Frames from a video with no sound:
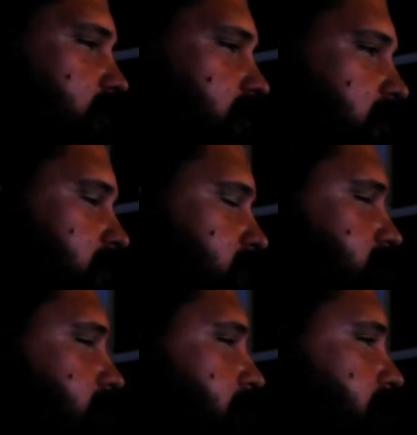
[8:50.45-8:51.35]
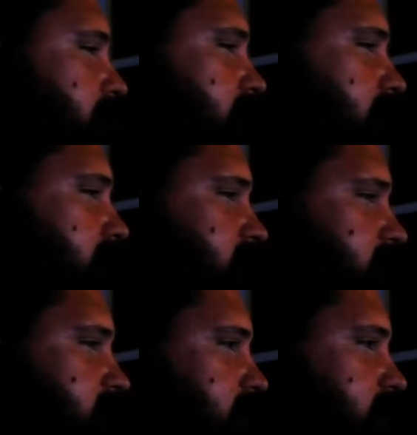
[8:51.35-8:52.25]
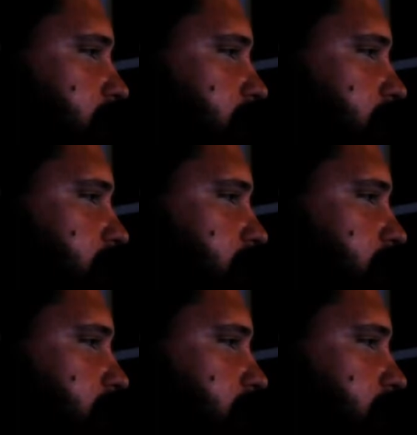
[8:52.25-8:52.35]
I installed the SSD,